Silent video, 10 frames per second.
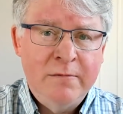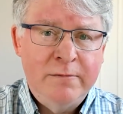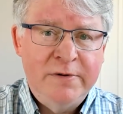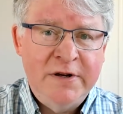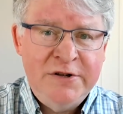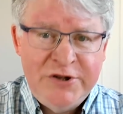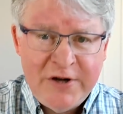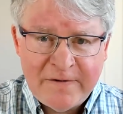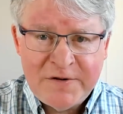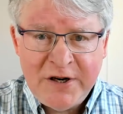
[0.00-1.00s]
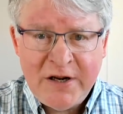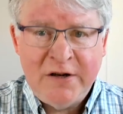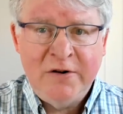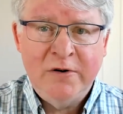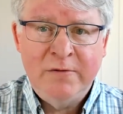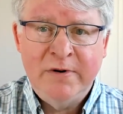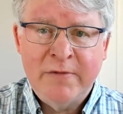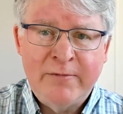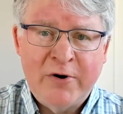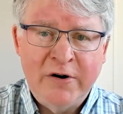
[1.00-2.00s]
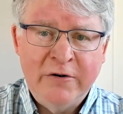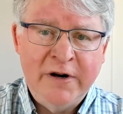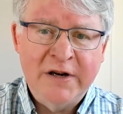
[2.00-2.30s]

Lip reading: But then Jeff Chen, who had been my partner in